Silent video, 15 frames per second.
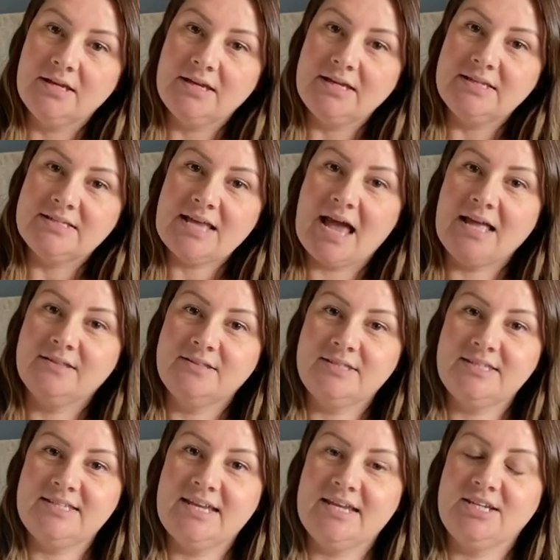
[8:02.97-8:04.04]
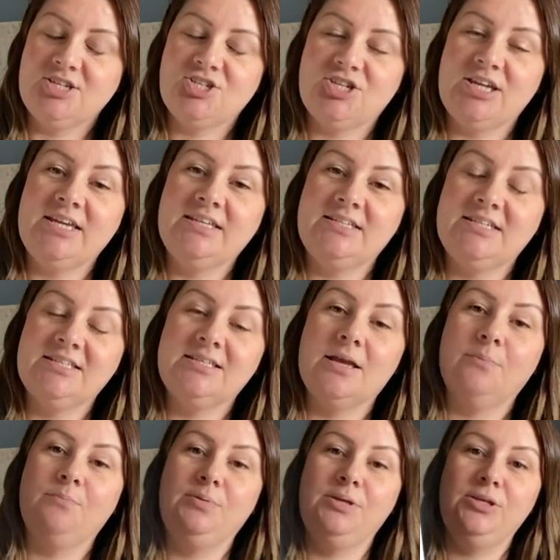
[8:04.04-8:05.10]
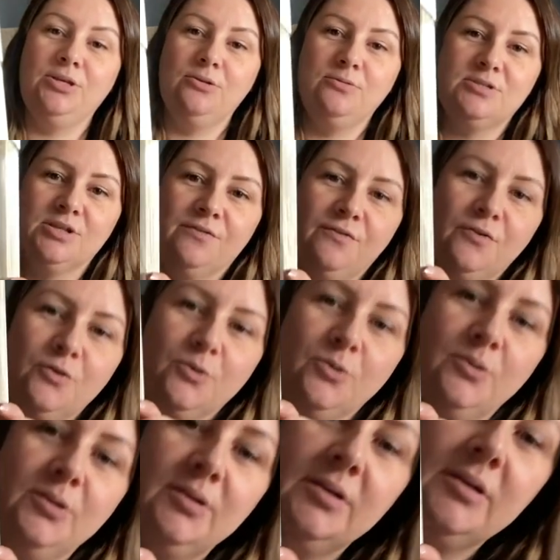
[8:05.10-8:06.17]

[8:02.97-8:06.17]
is hand stitched. It is beautiful.